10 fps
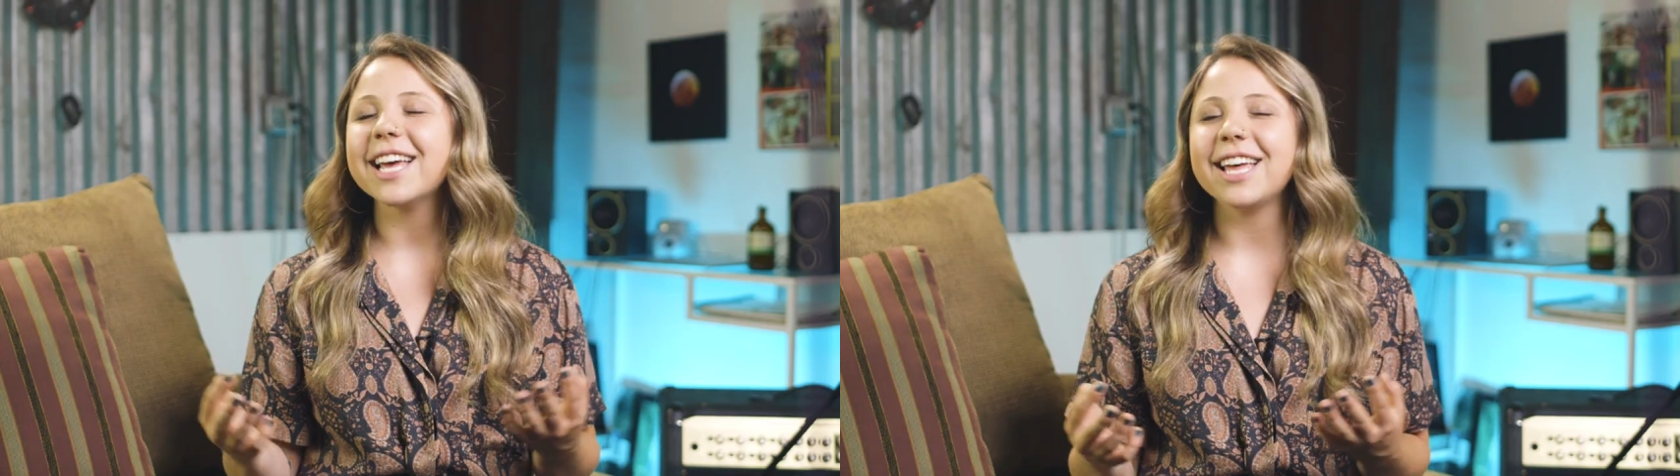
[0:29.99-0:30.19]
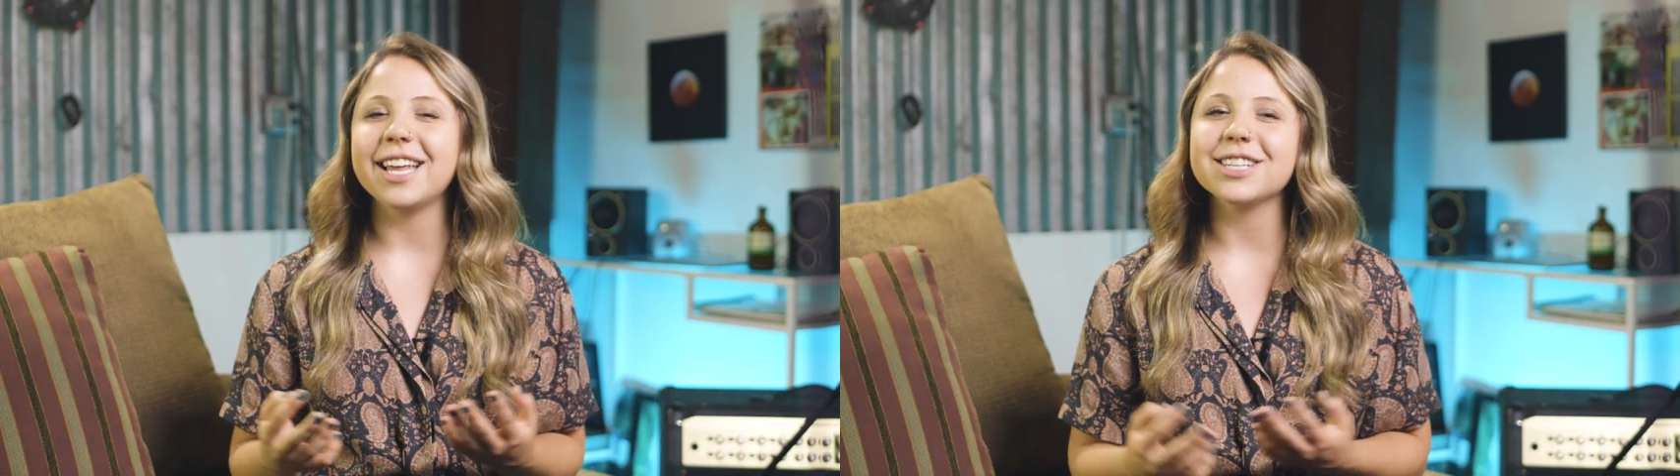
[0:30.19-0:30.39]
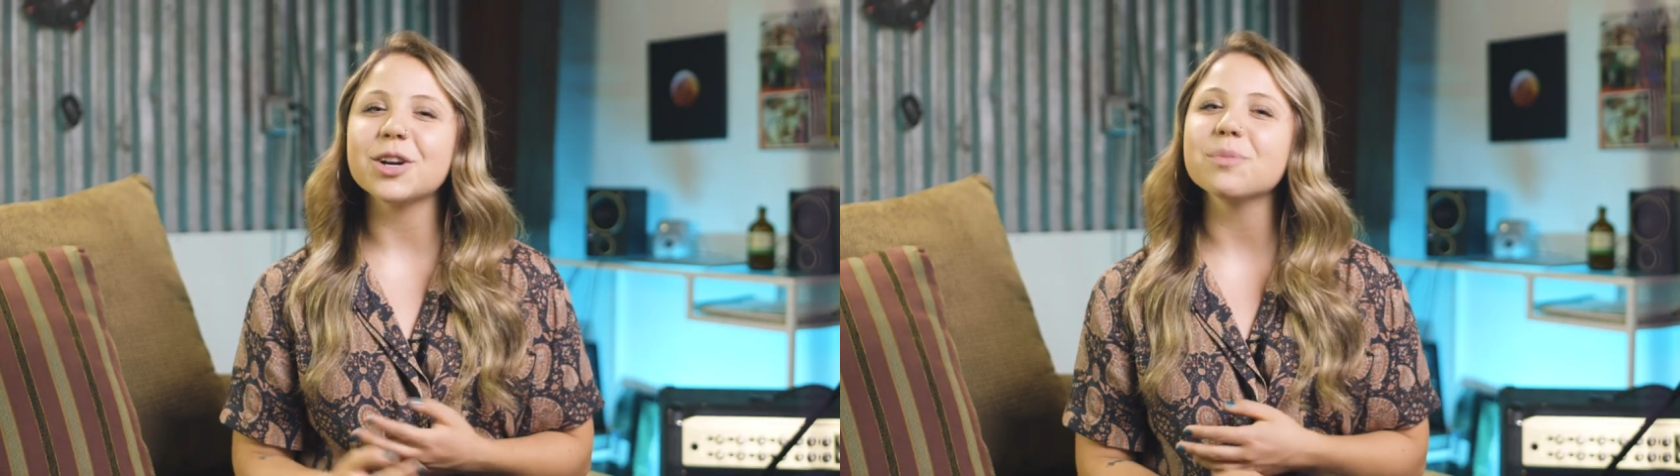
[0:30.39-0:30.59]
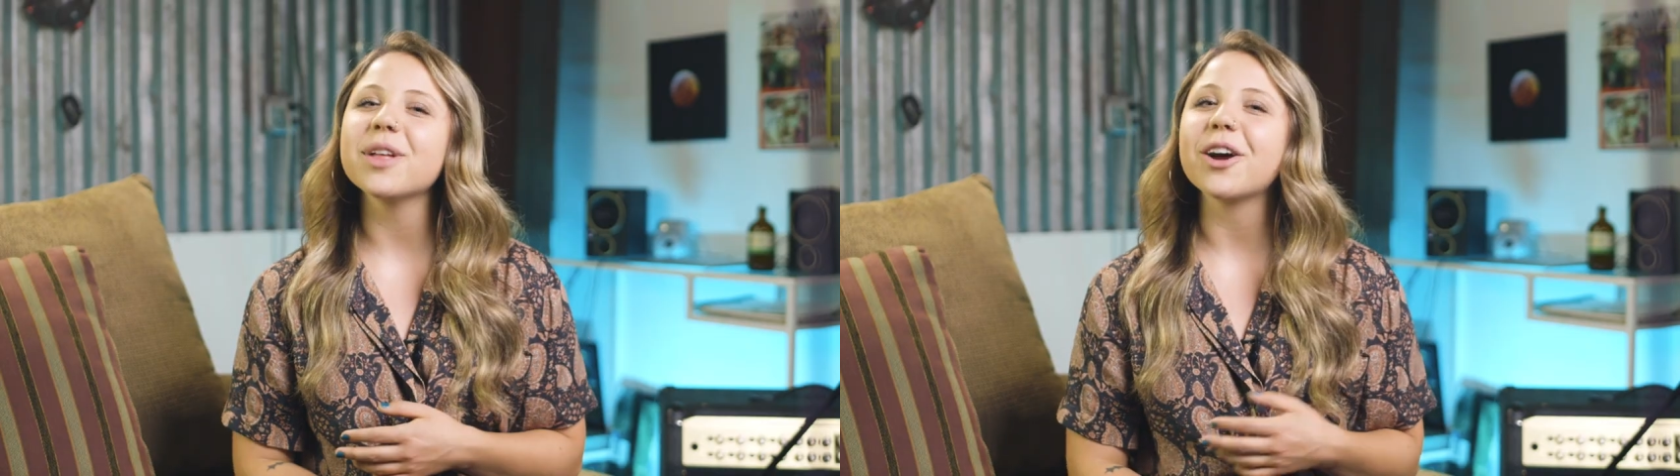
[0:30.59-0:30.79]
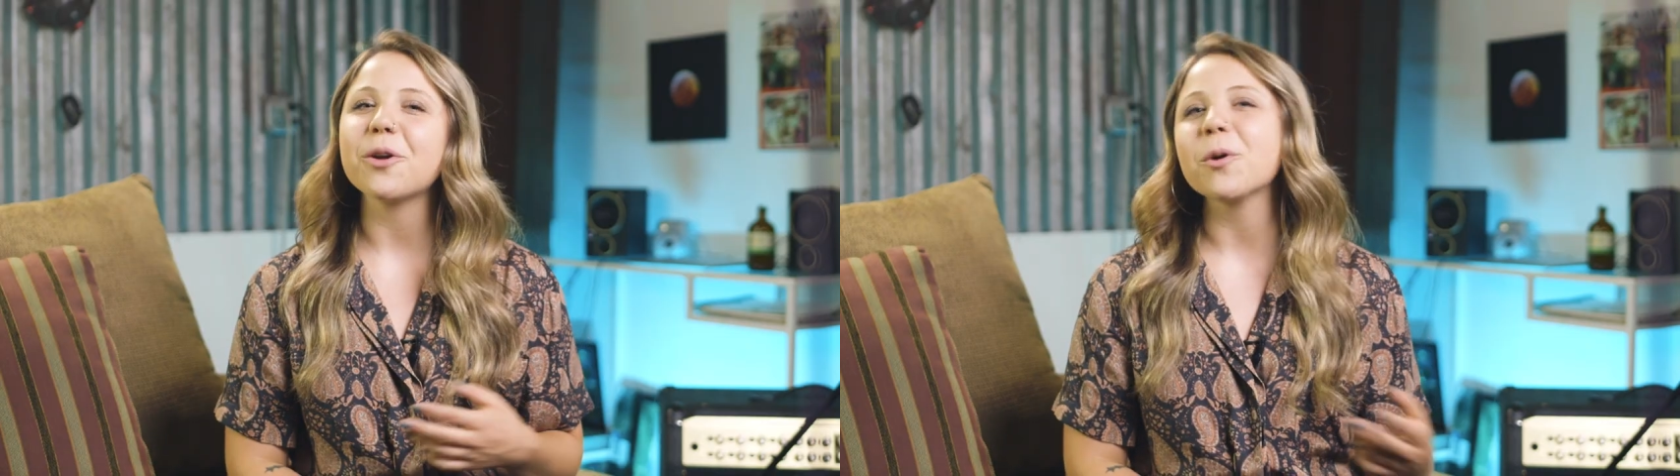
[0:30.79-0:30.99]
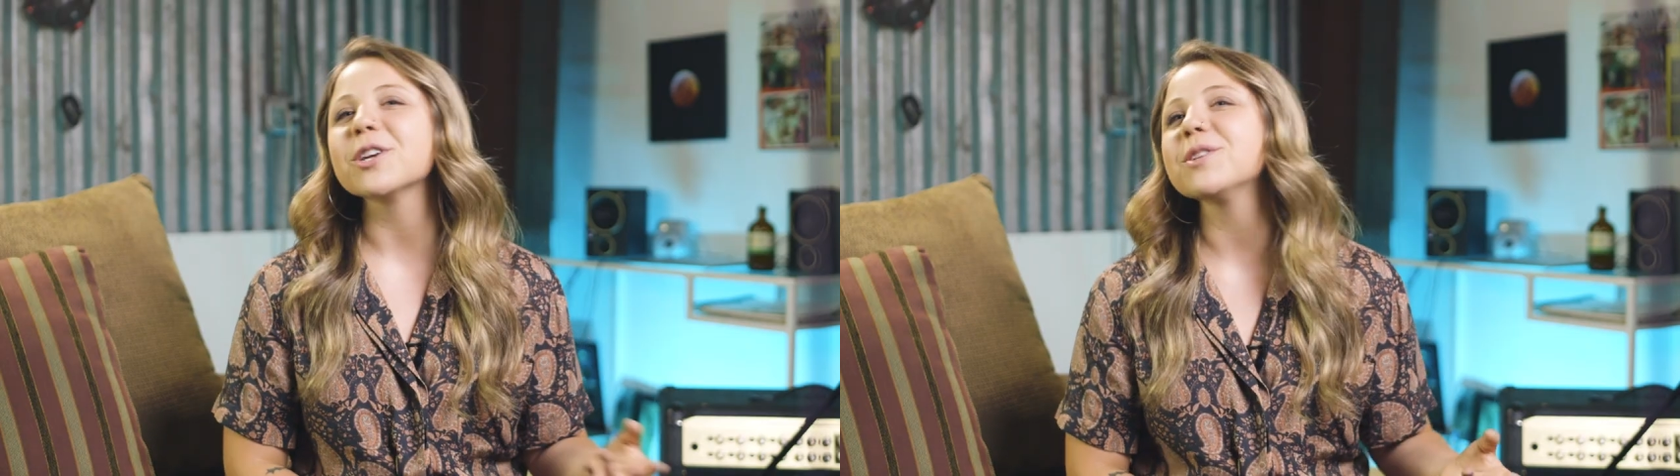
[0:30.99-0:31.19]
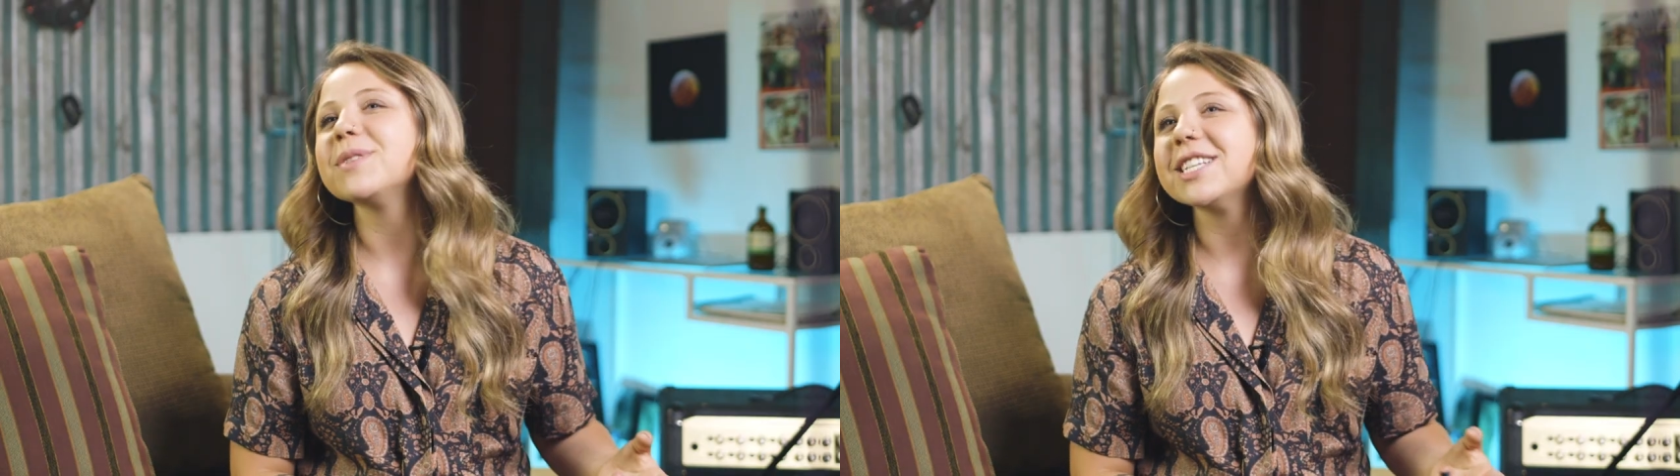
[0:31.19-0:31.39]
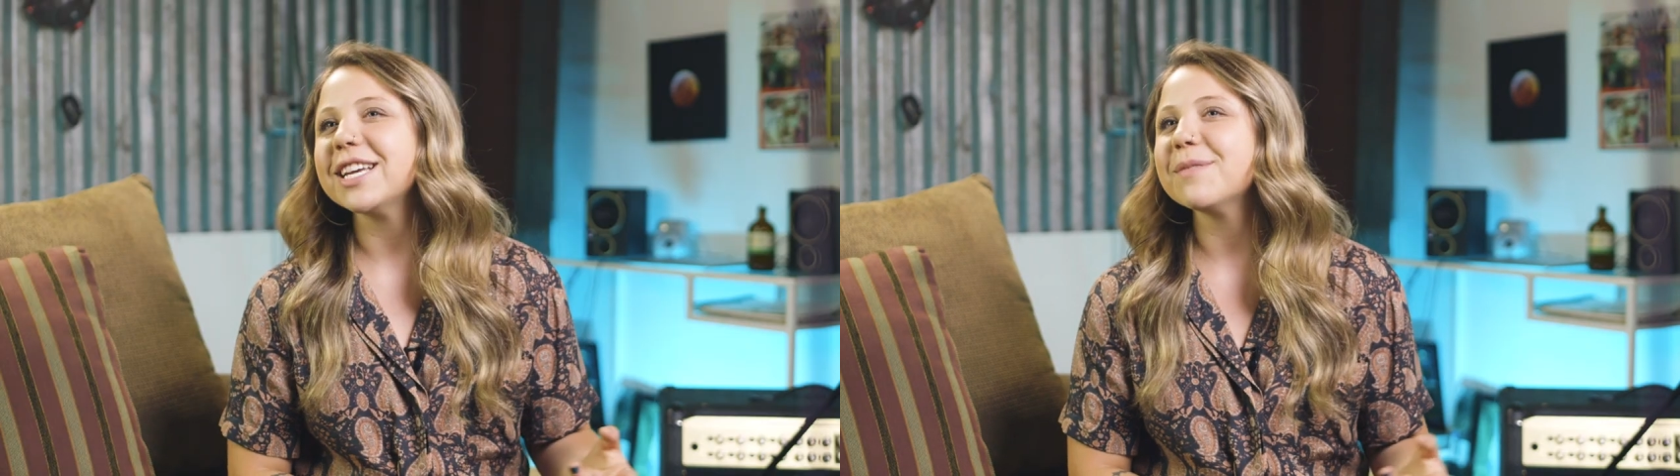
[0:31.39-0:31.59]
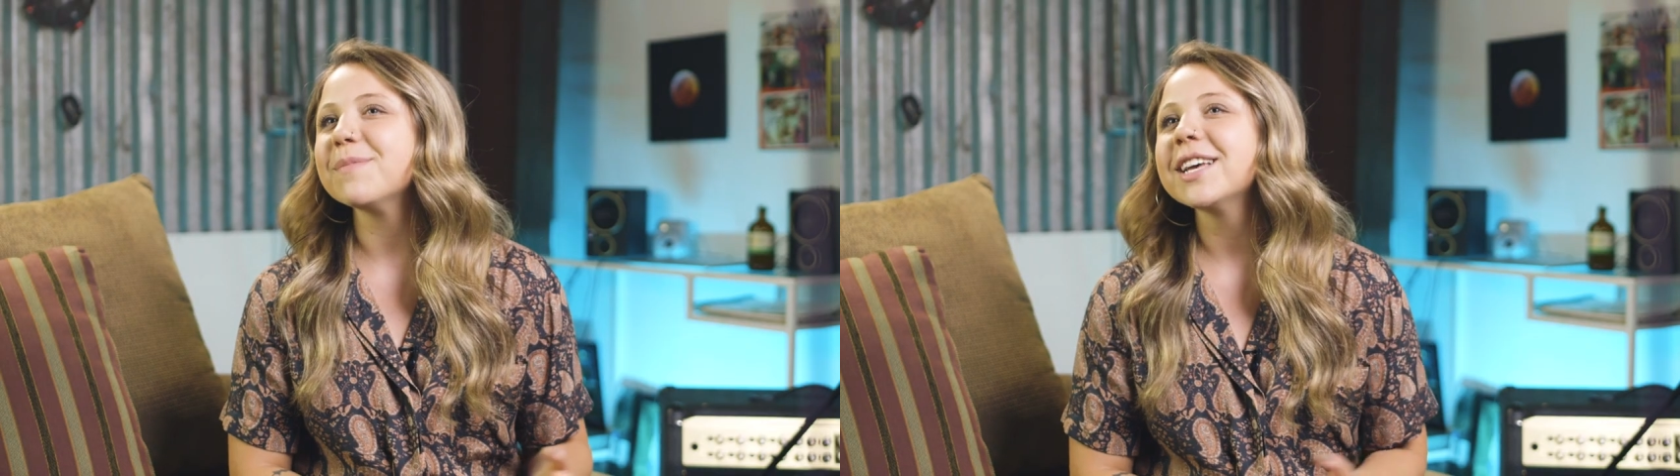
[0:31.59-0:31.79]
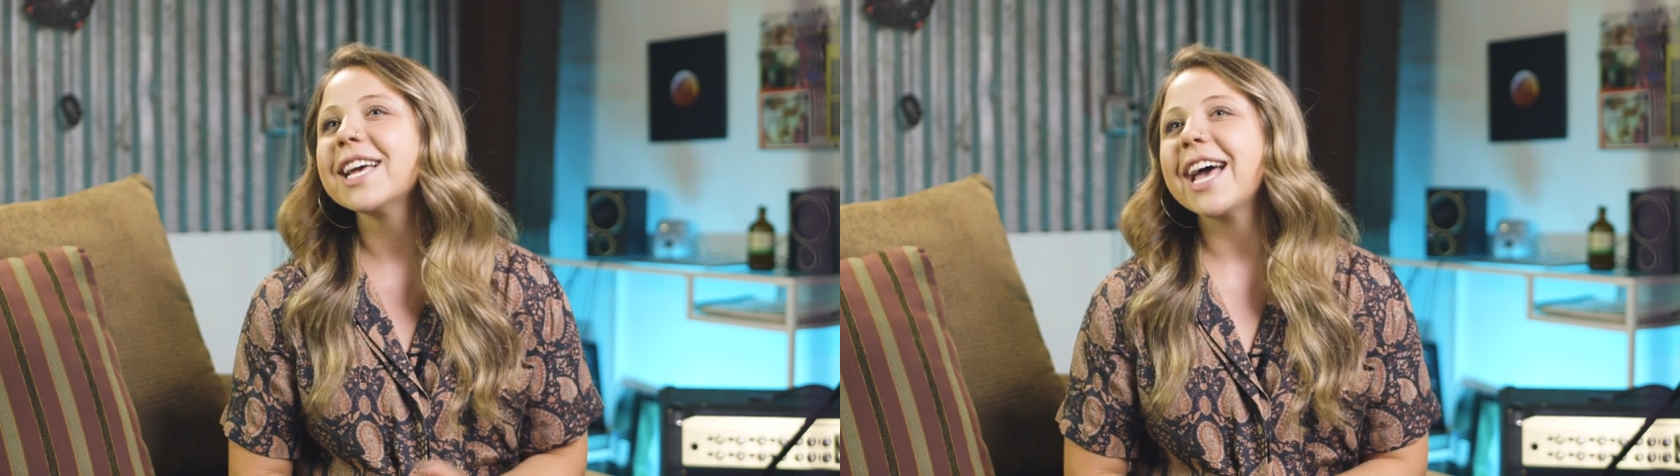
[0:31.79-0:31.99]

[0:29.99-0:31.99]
and started playing on a worship team